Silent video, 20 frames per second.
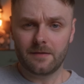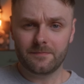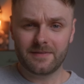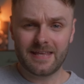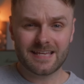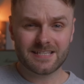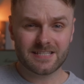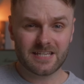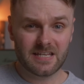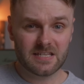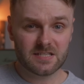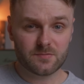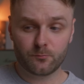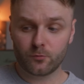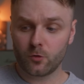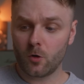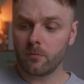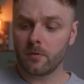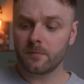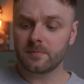I'm guessing it's
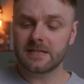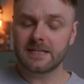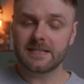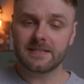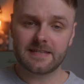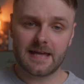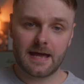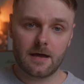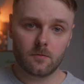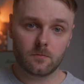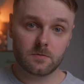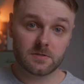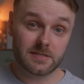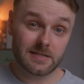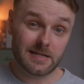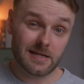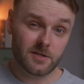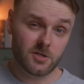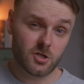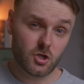probably down to
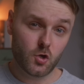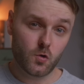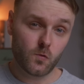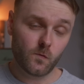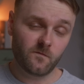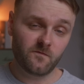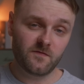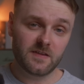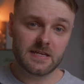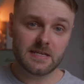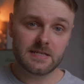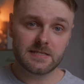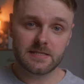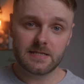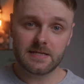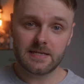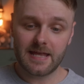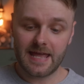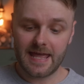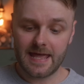that new
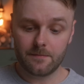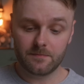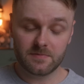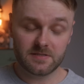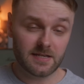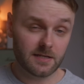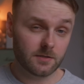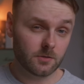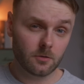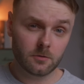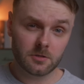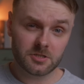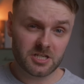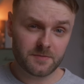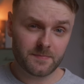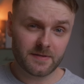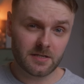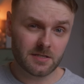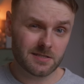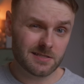VCM technology,
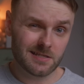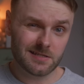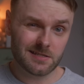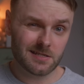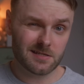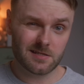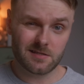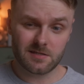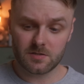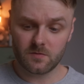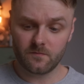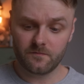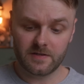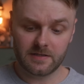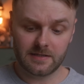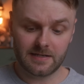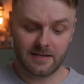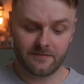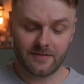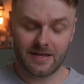because this isn't something
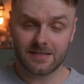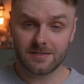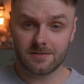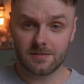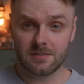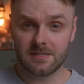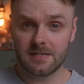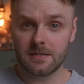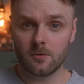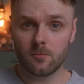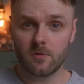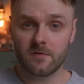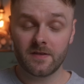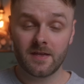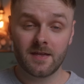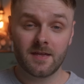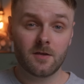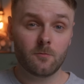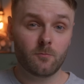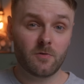that I've had to deal with
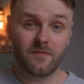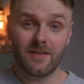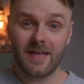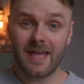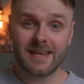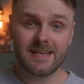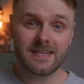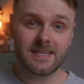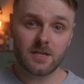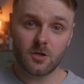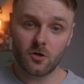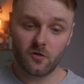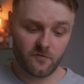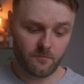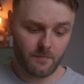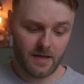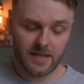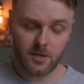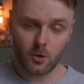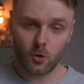any of
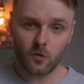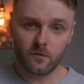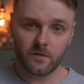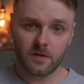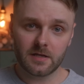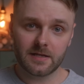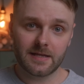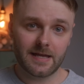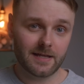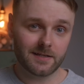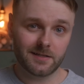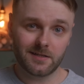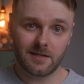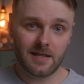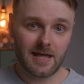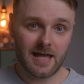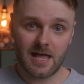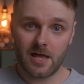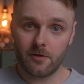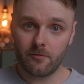my other Canon
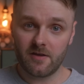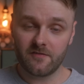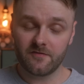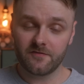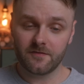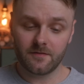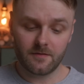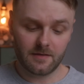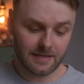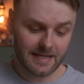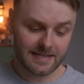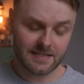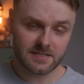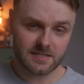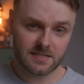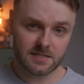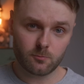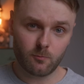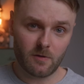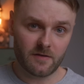RF
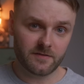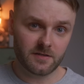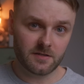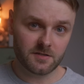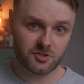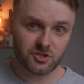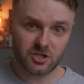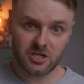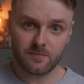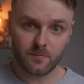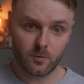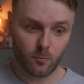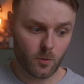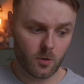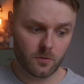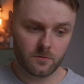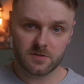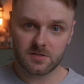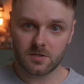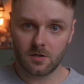lenses, whether cheap
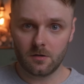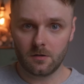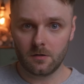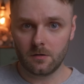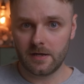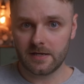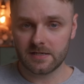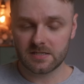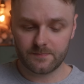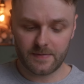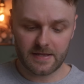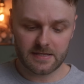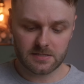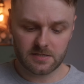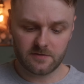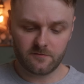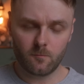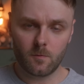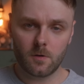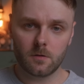ones or
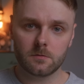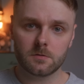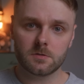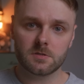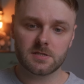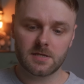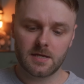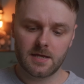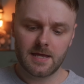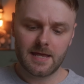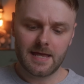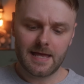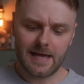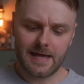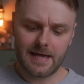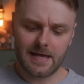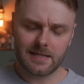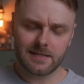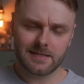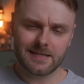expensive ones.
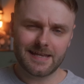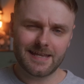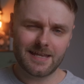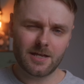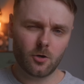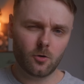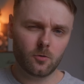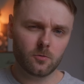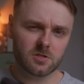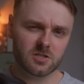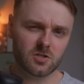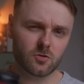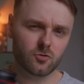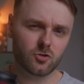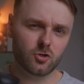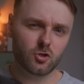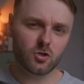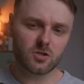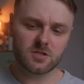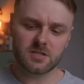And it also
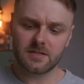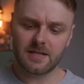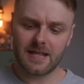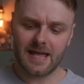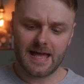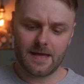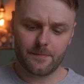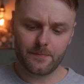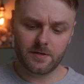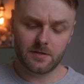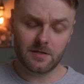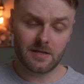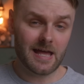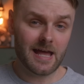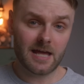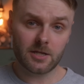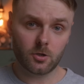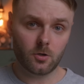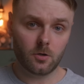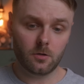doesn't happen
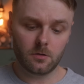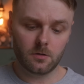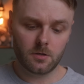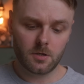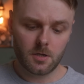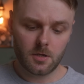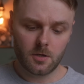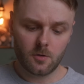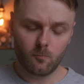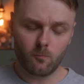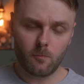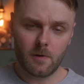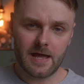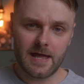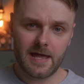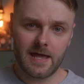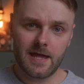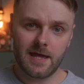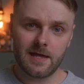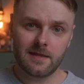at all
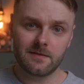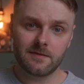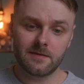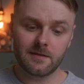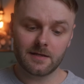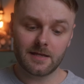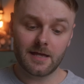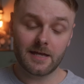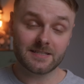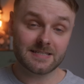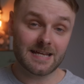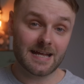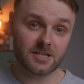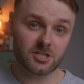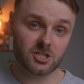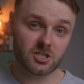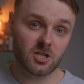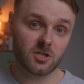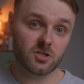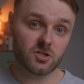when
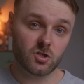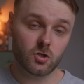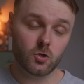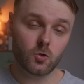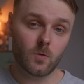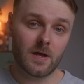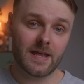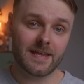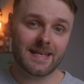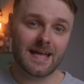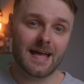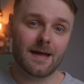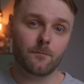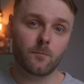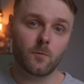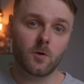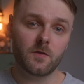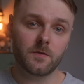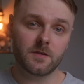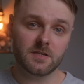attached to a
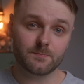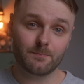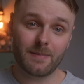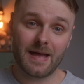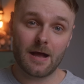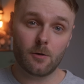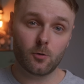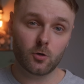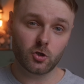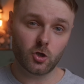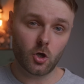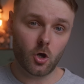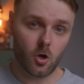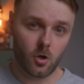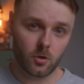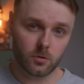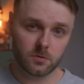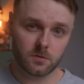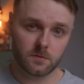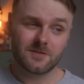camera that's powered
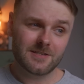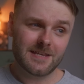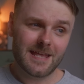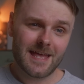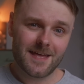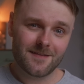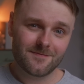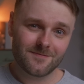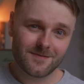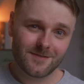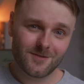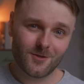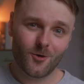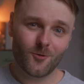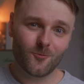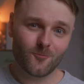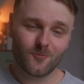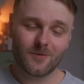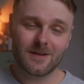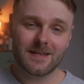on. So yeah,
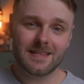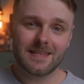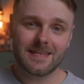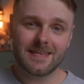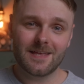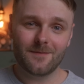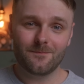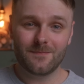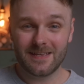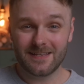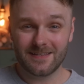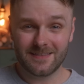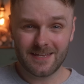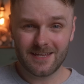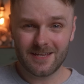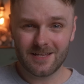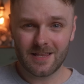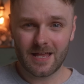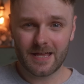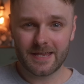not really a big
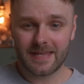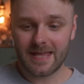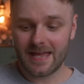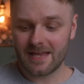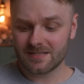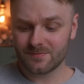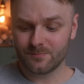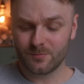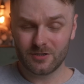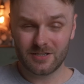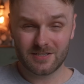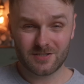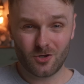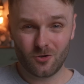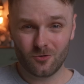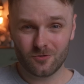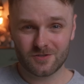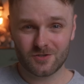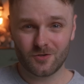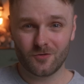deal, I guess, but it's
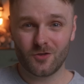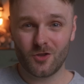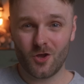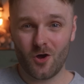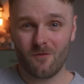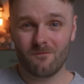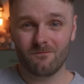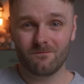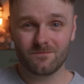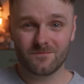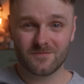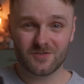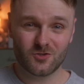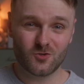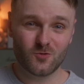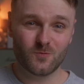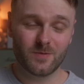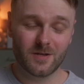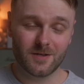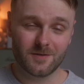also not
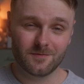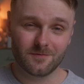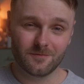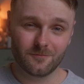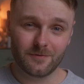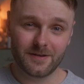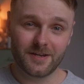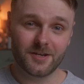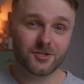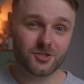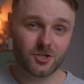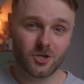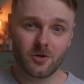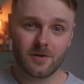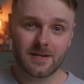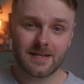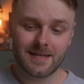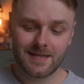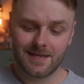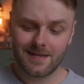super
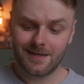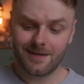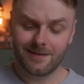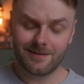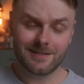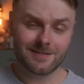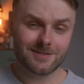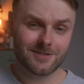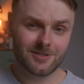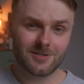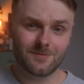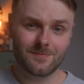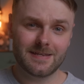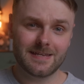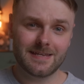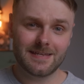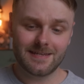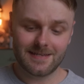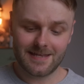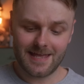reassuring, and it's gonna
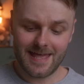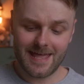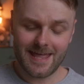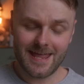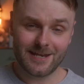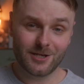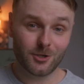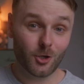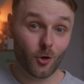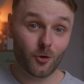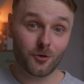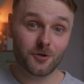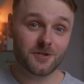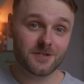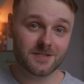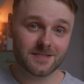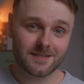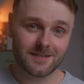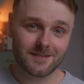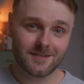be a
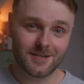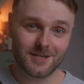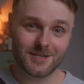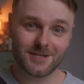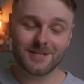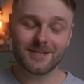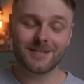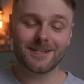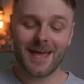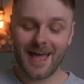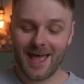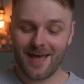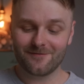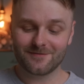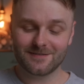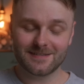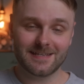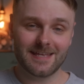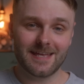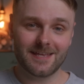noise that you're gonna have
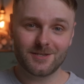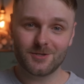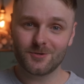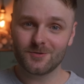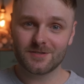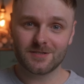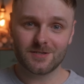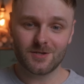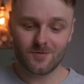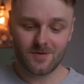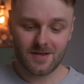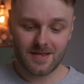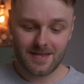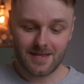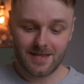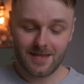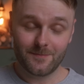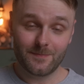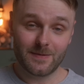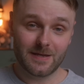to get used to,
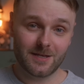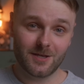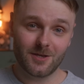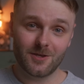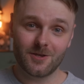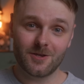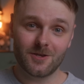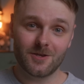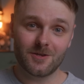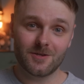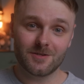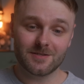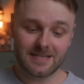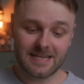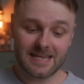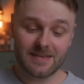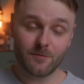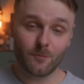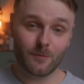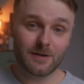because
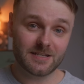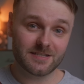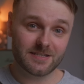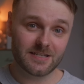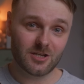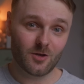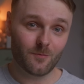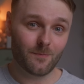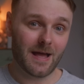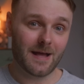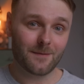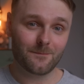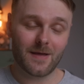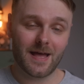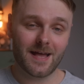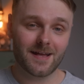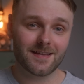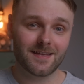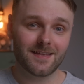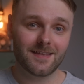even when it's in your
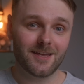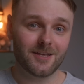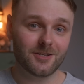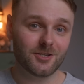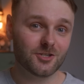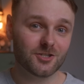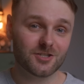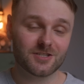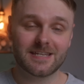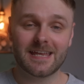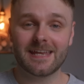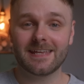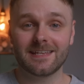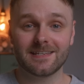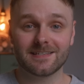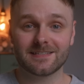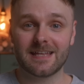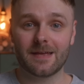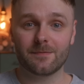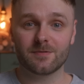backpack and you're just taking
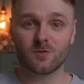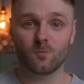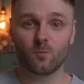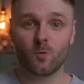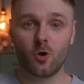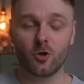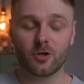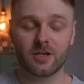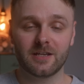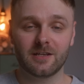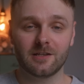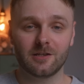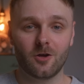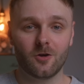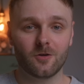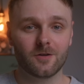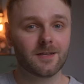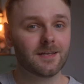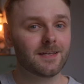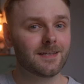steps and walking
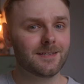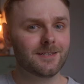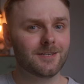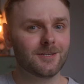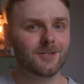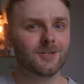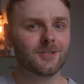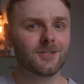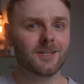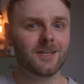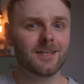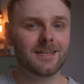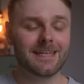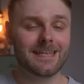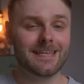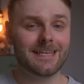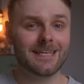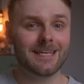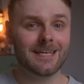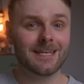along, you're gonna
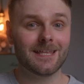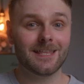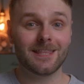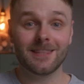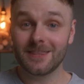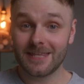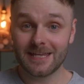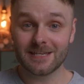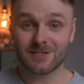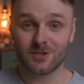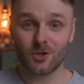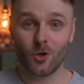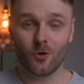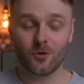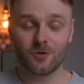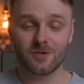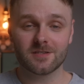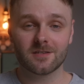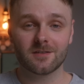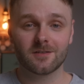hear this
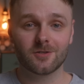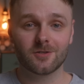noise